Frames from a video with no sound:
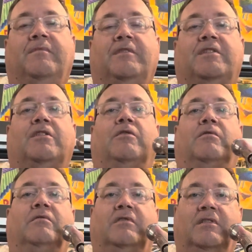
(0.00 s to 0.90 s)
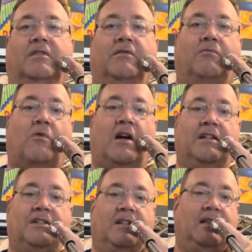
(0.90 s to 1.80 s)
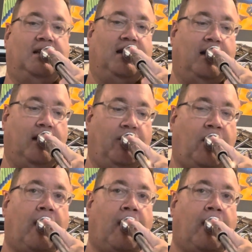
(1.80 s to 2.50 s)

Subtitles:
So watch and listen here.